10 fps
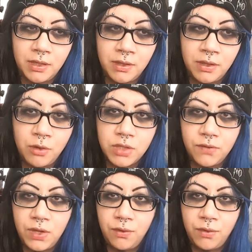those
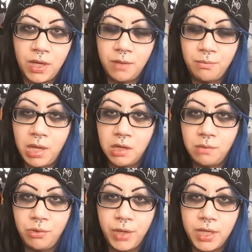of you that make it a
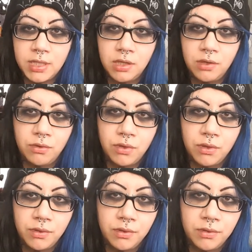point to
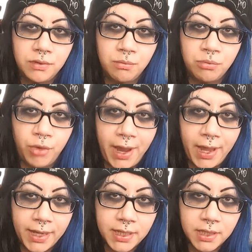
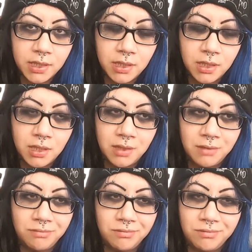brag,
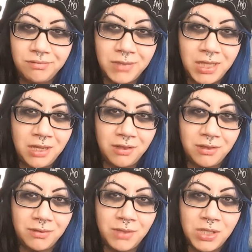
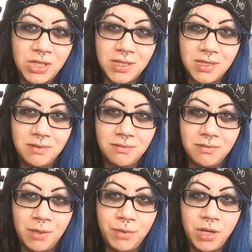you're just
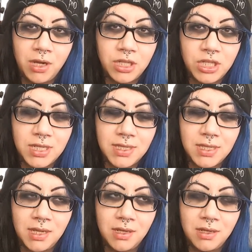obnoxious,
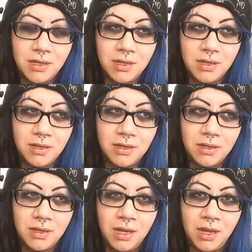and
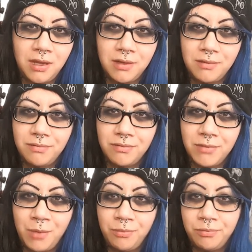yeah,
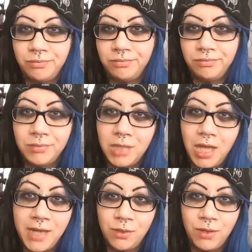I'm,
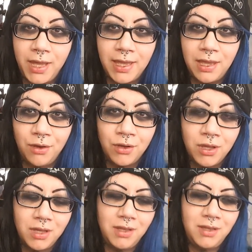I don't like you.
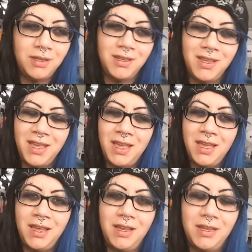
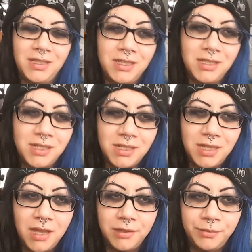And
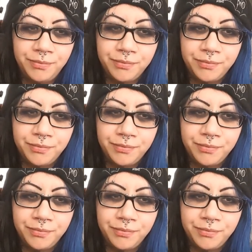yeah,